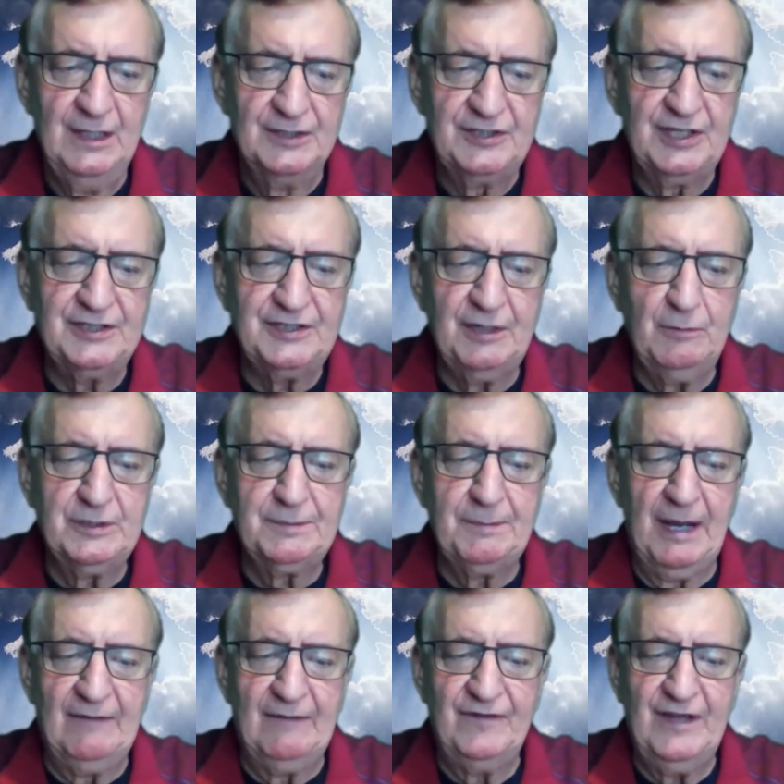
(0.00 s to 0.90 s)
says, it was
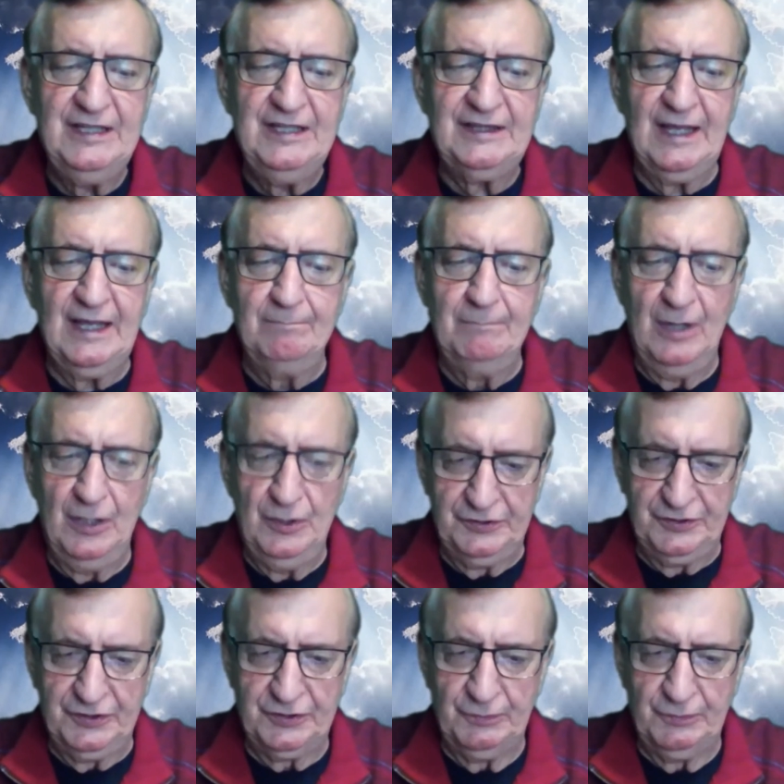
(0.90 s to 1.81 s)
by faith that
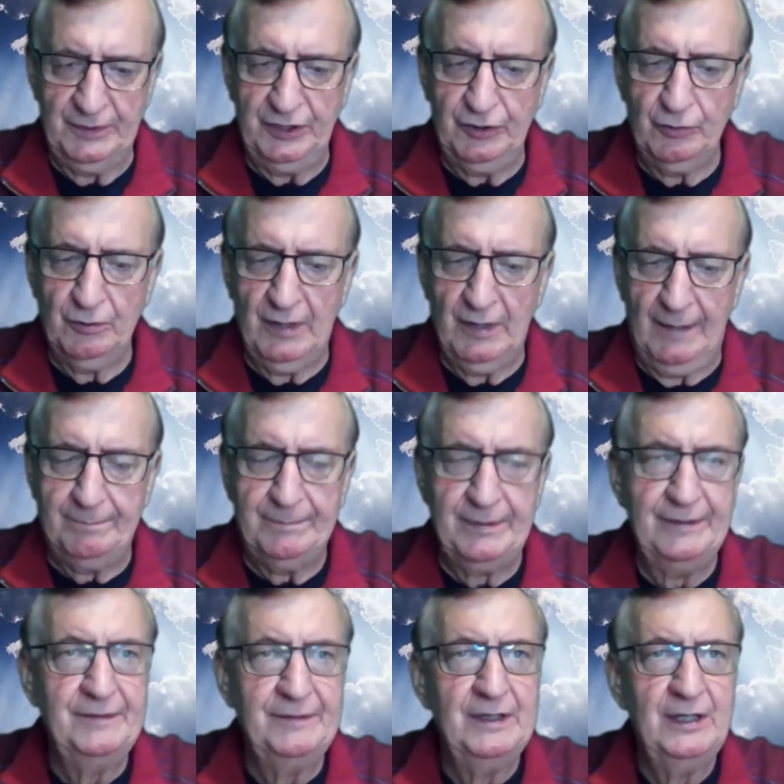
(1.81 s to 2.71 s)
Moses, when he grew up,
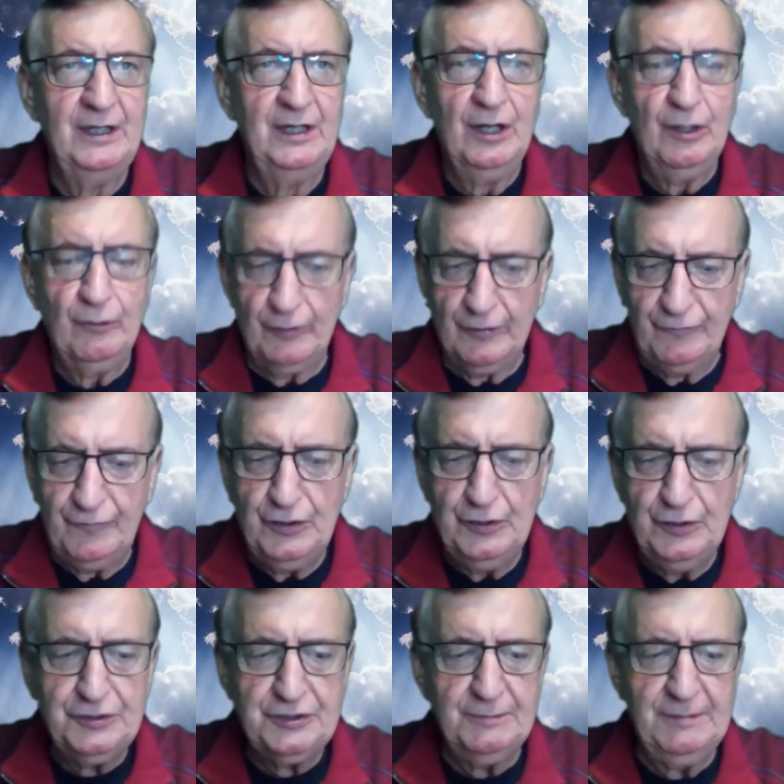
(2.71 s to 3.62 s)

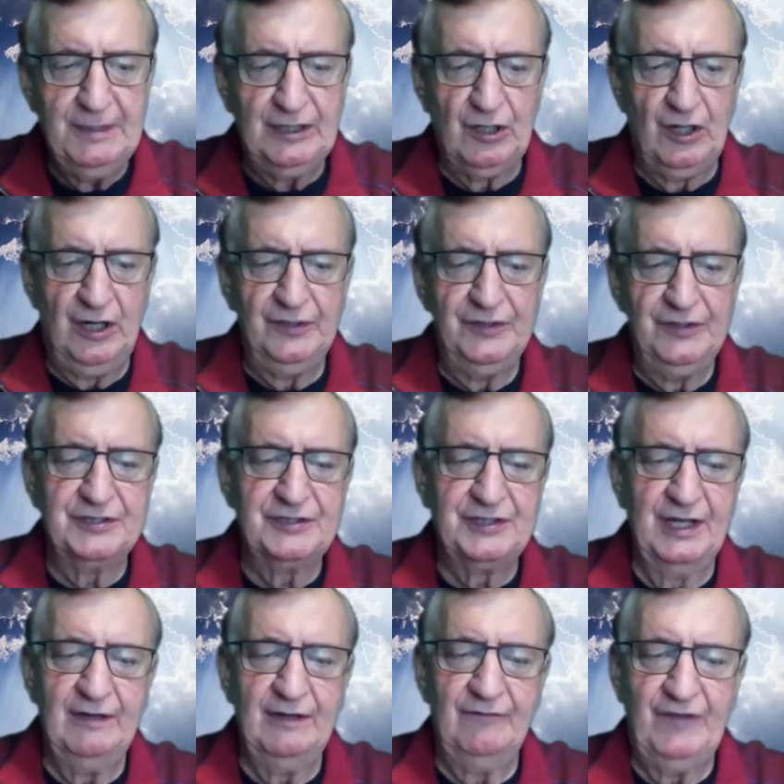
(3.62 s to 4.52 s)
refused to be called the
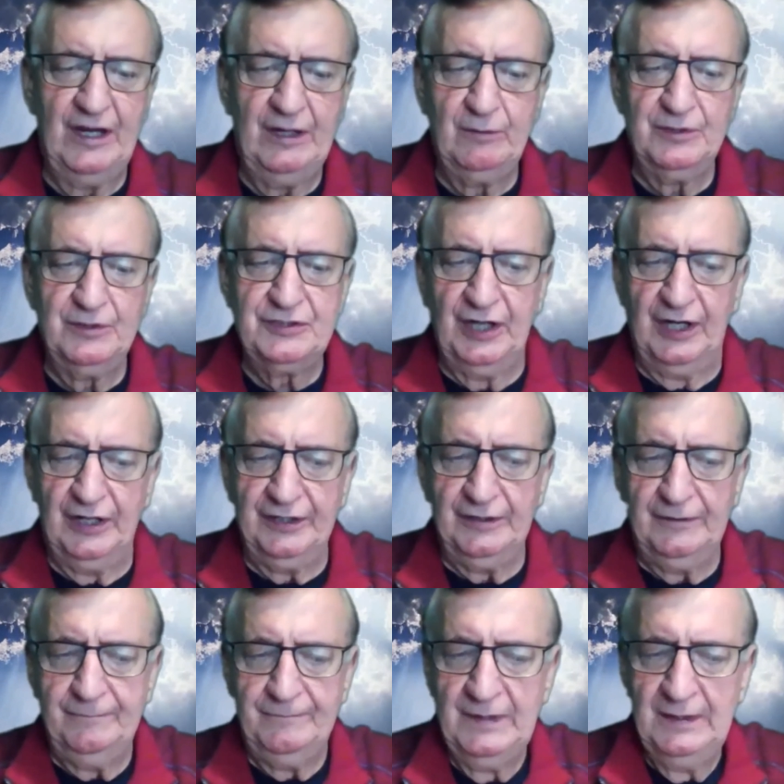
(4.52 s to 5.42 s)
son of Pharaoh's
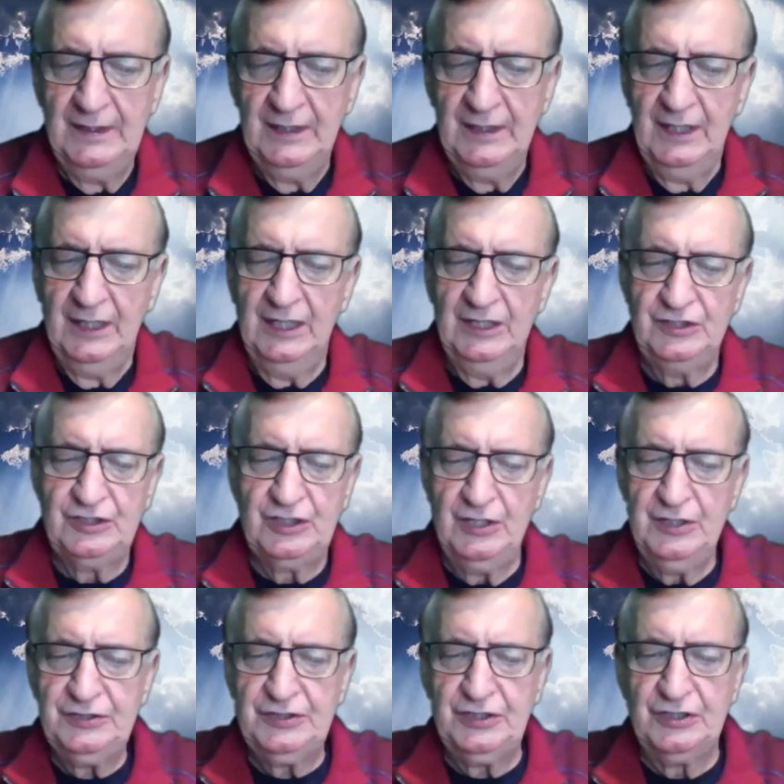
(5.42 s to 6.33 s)
daughter. He
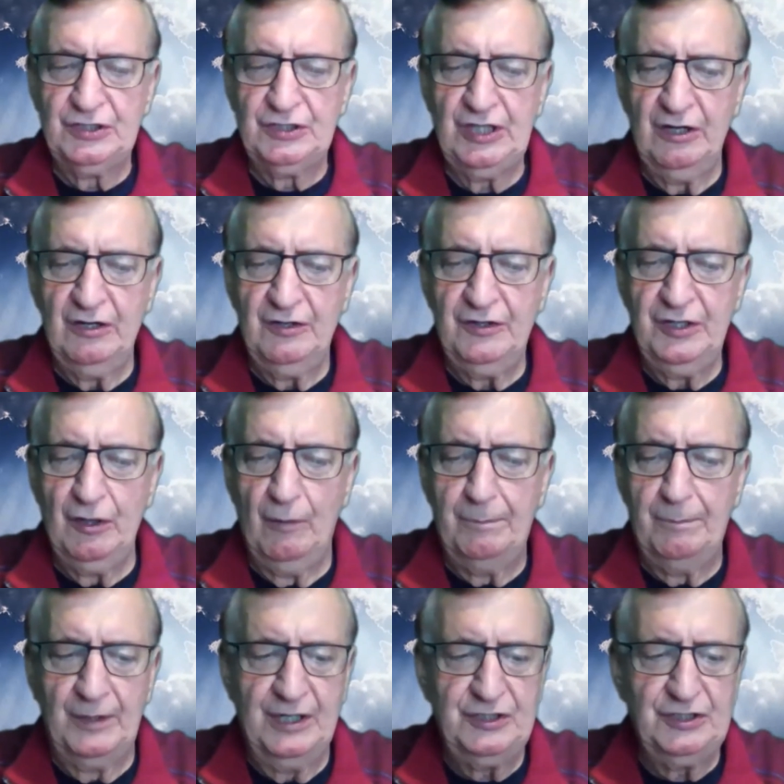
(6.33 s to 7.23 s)
chose to share the
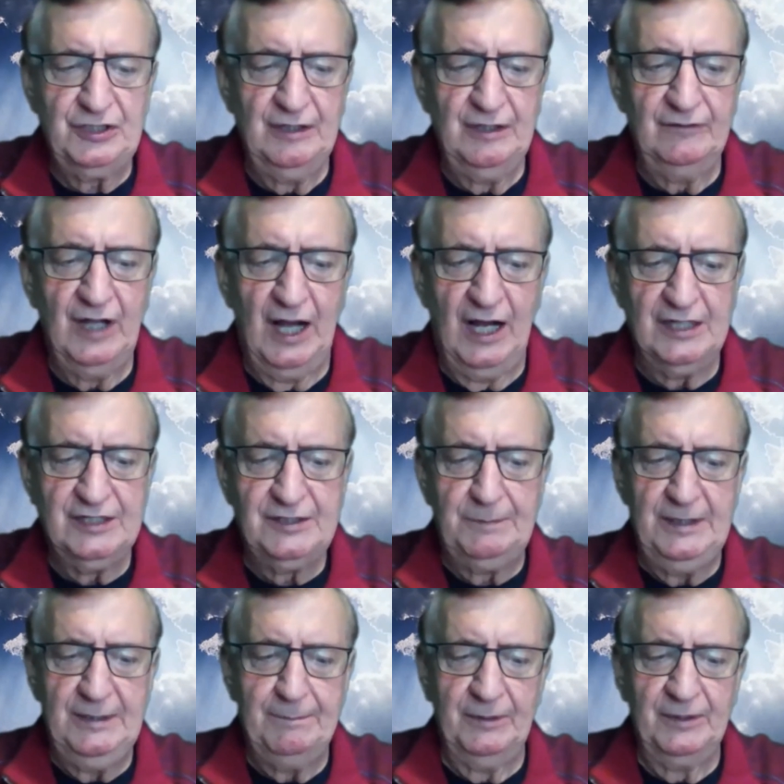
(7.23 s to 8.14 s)
oppression of
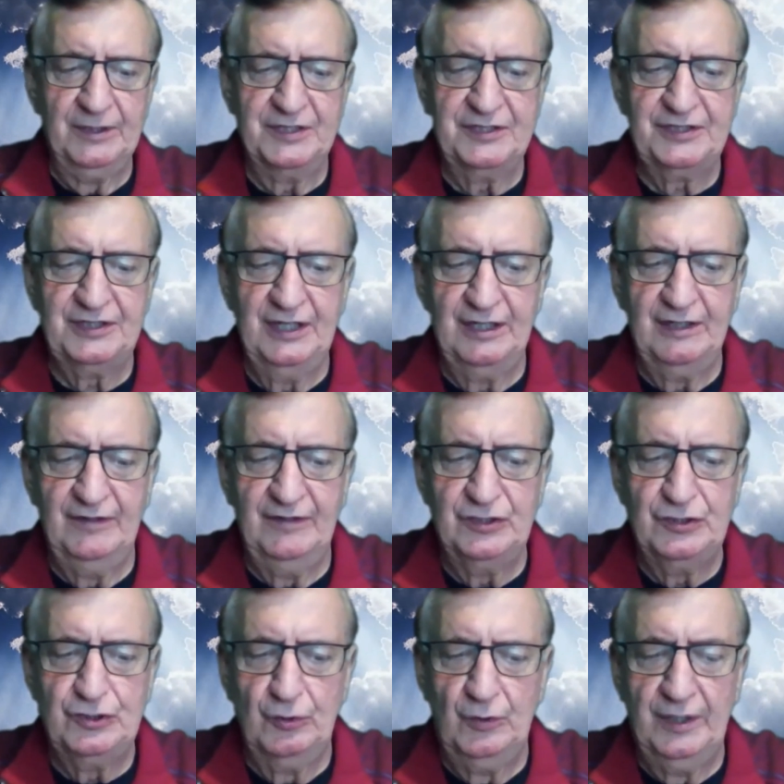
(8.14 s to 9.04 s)
God's people instead of
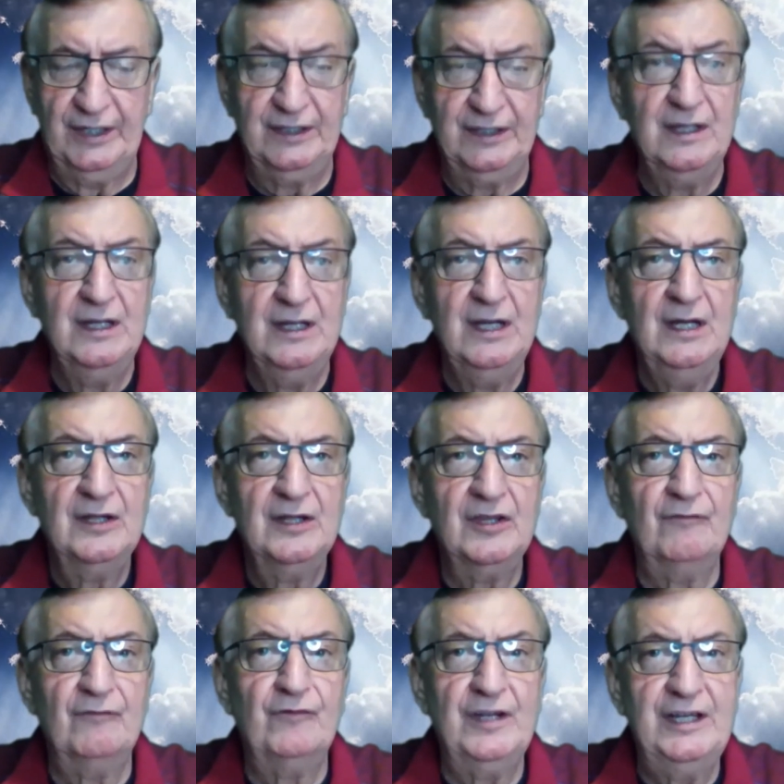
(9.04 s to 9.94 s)
enjoying
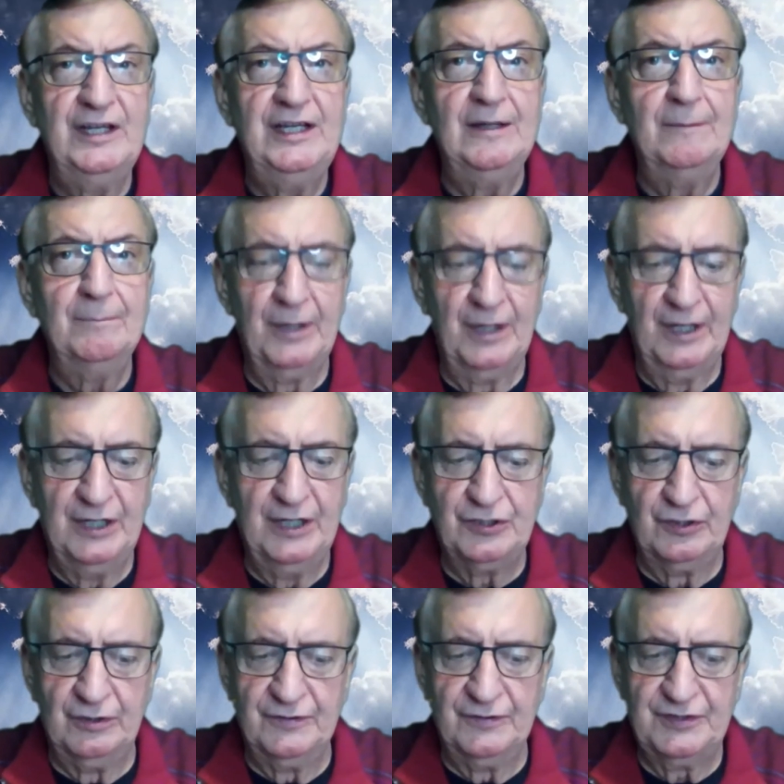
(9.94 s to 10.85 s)
the fleeting
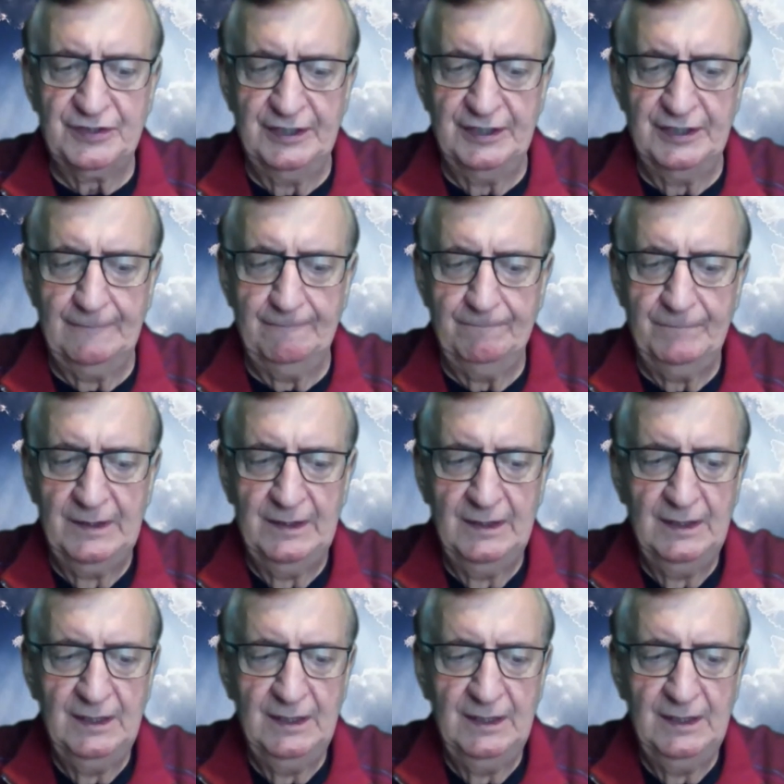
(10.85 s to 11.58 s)
pleasure of sin.